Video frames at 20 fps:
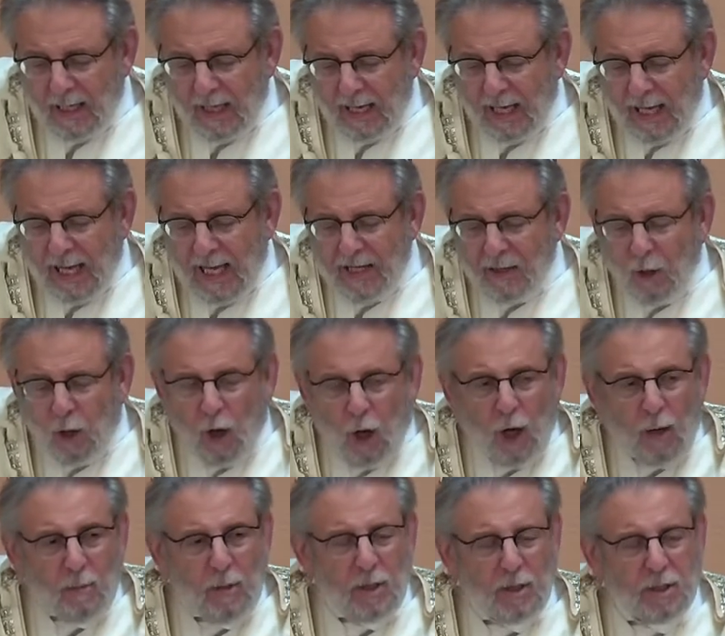and
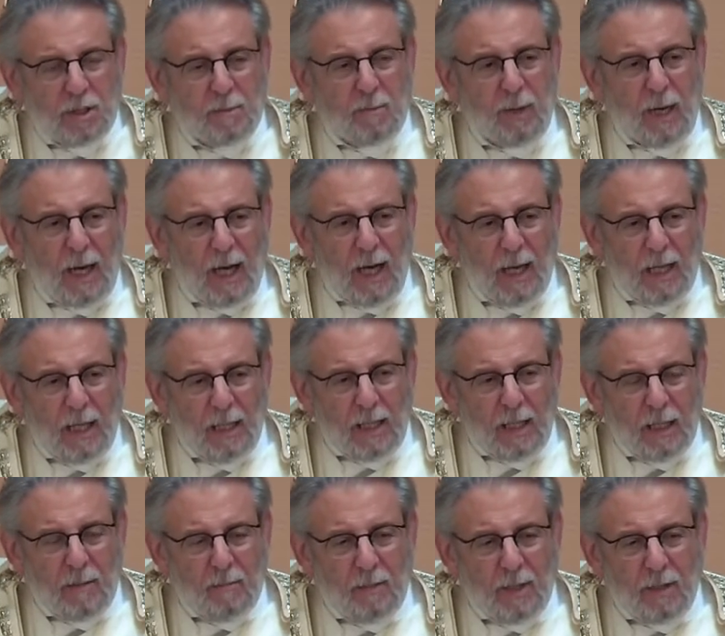almost by
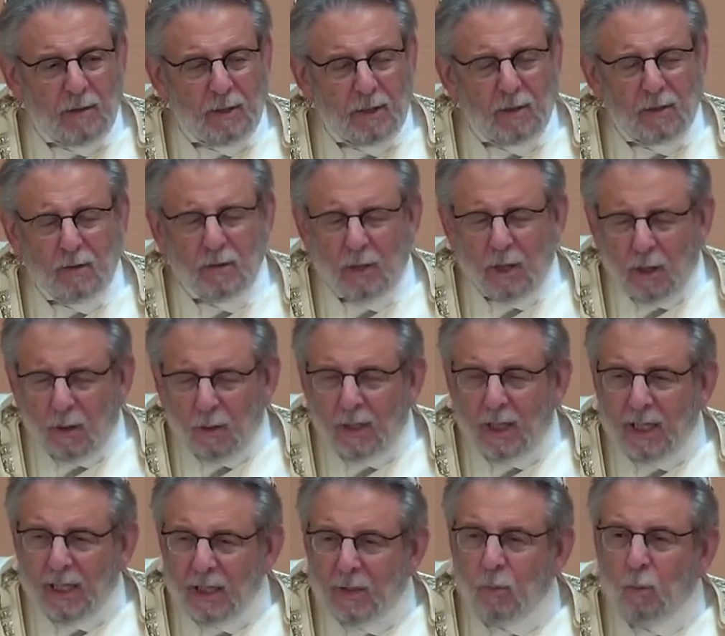a miracle, no,
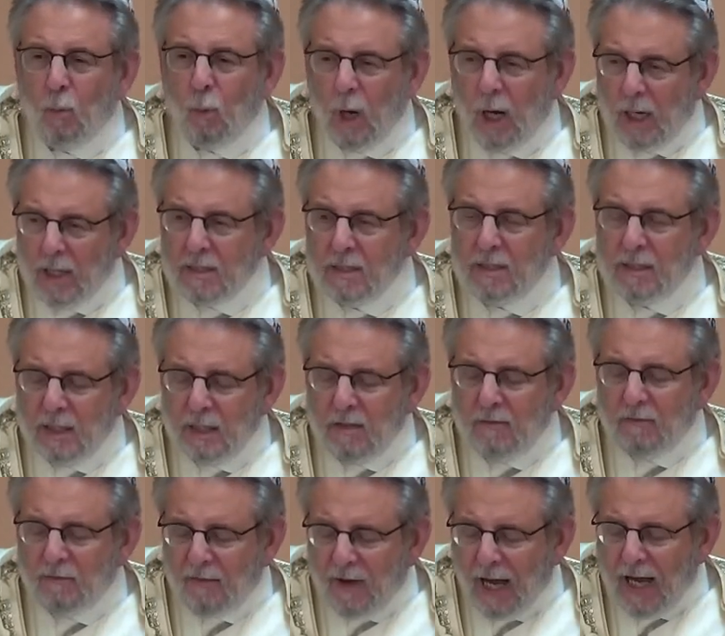it was in
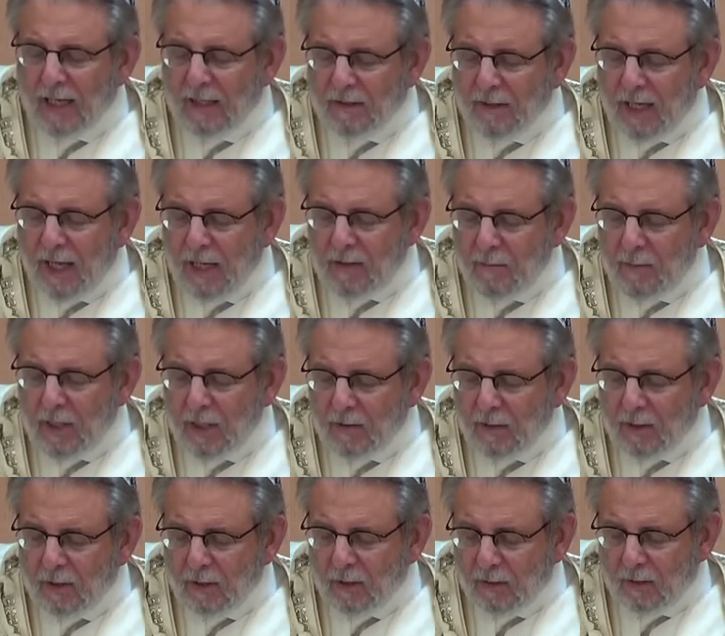fact a
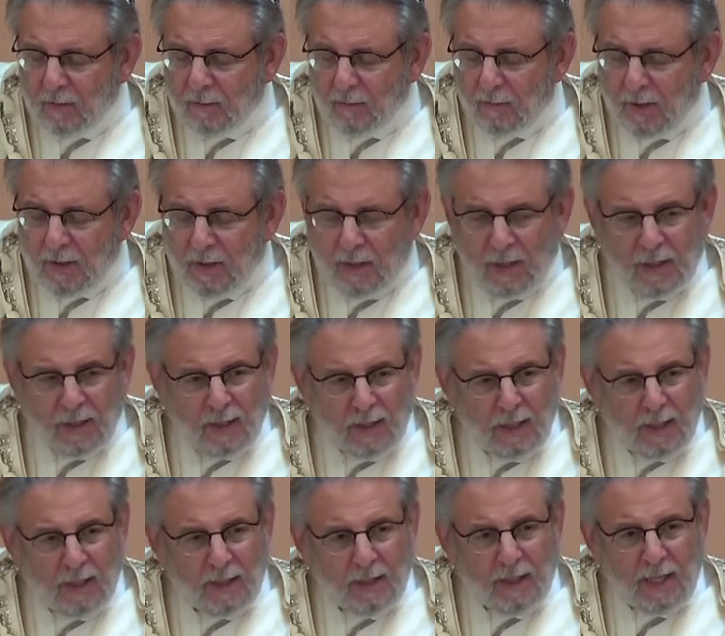miracle,
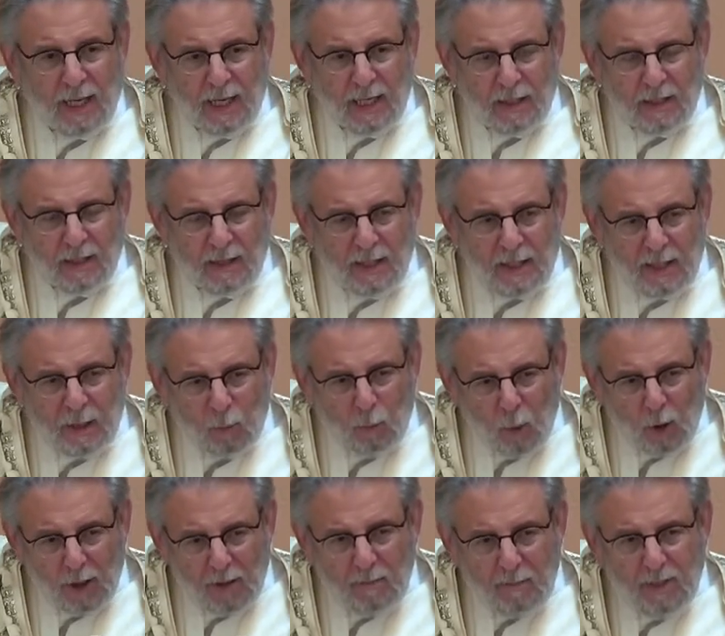that the
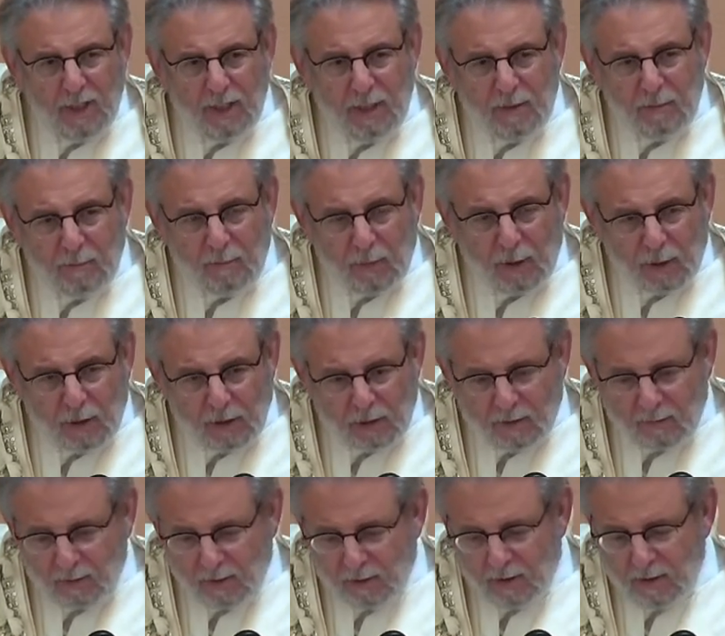would-be
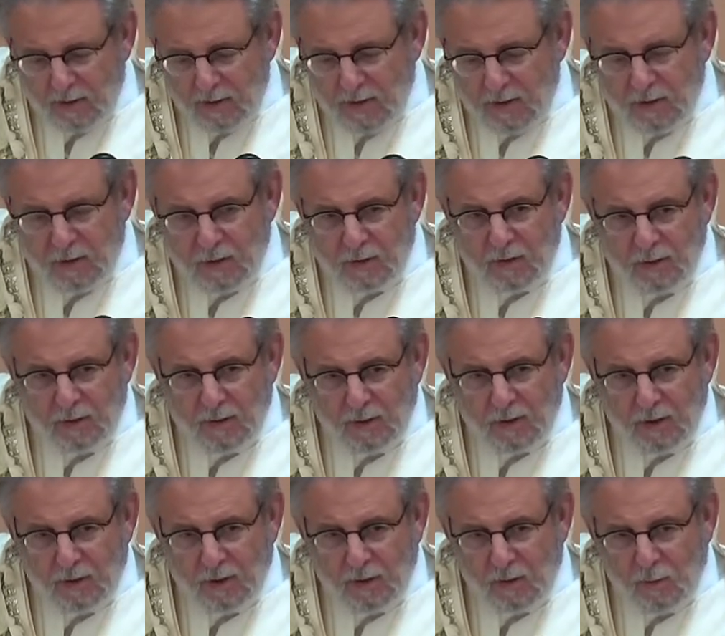murderers
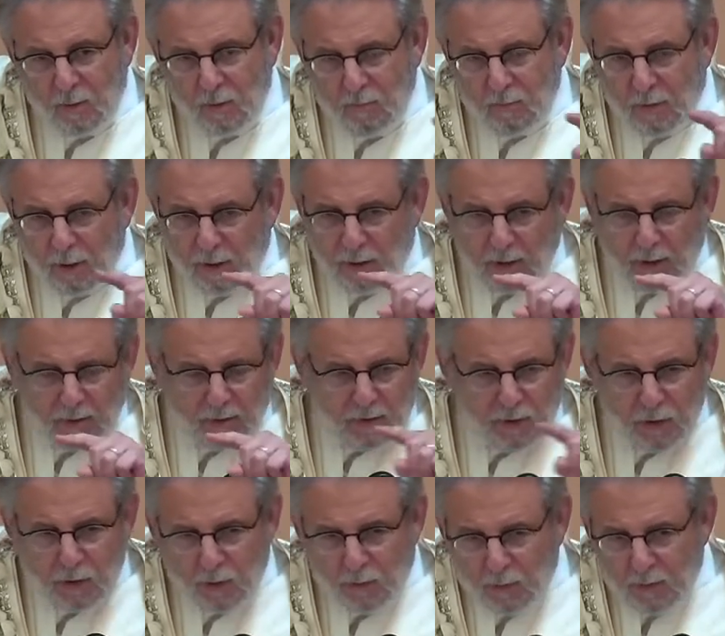who murdered the
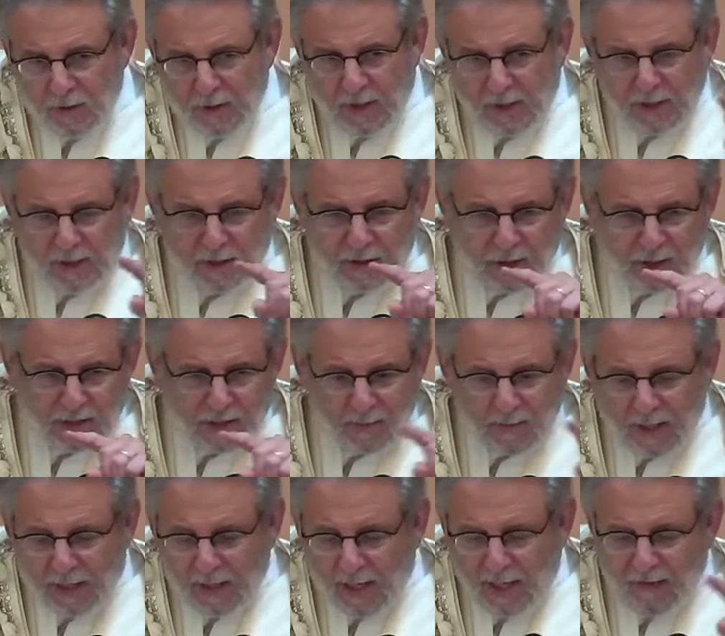Jews in just
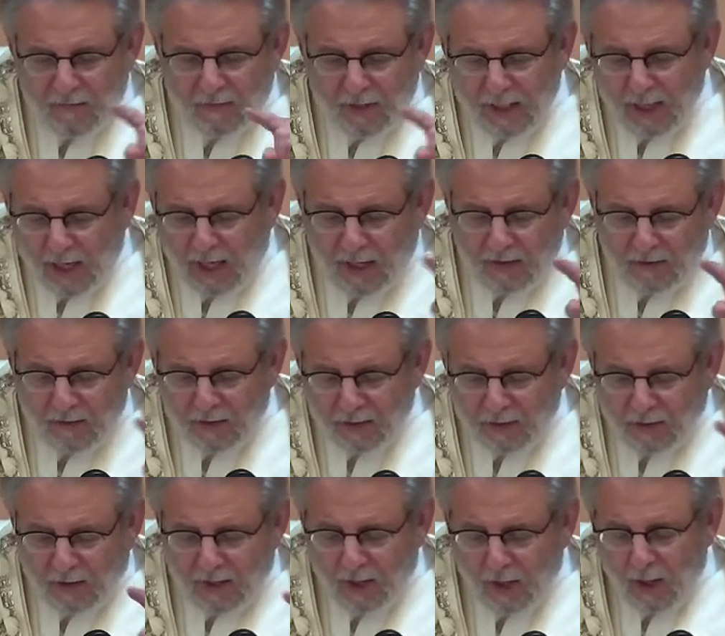about every
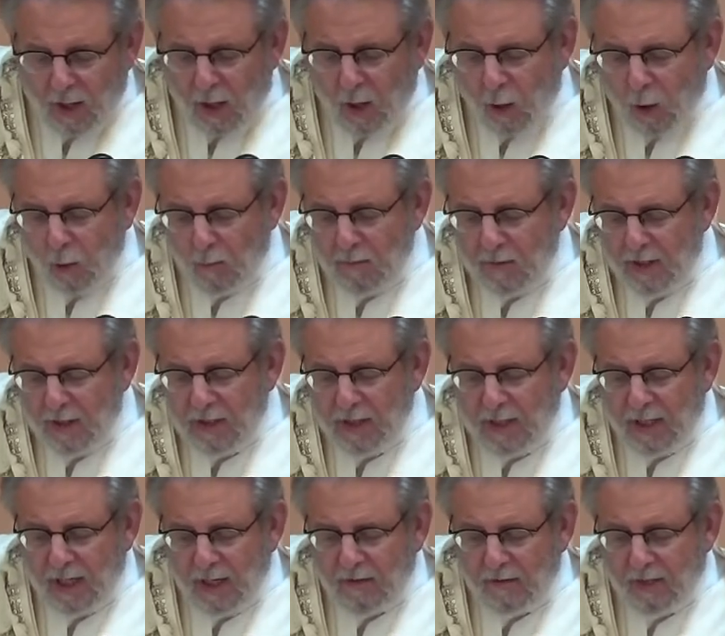other home in the
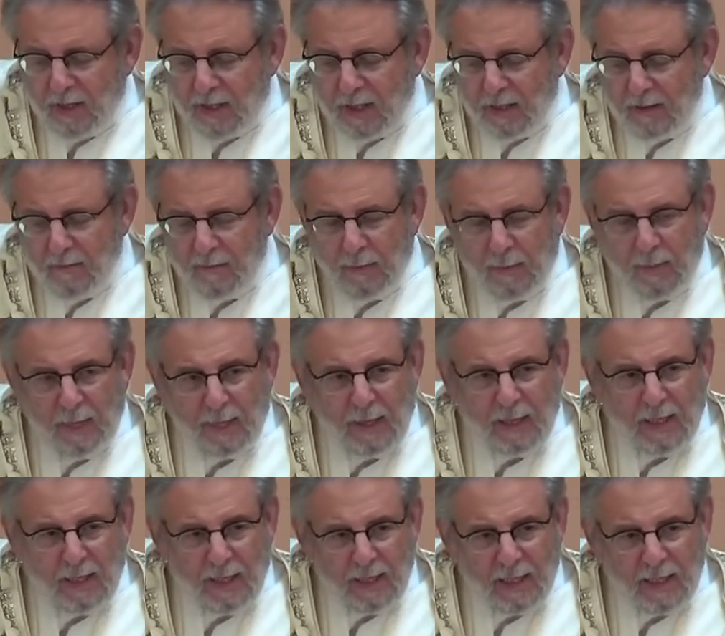area,
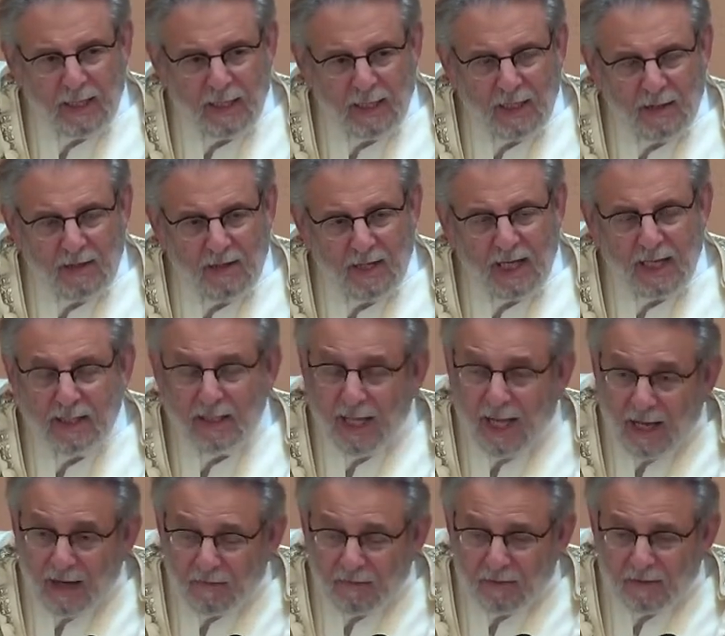they
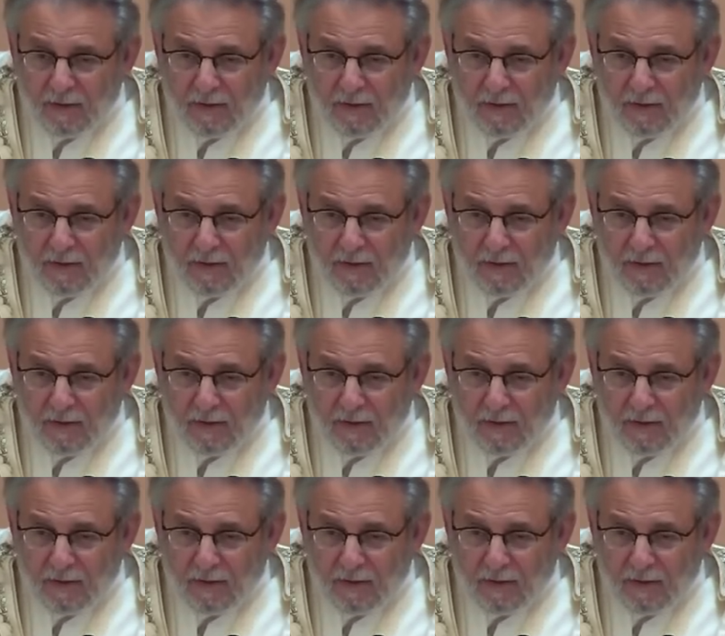left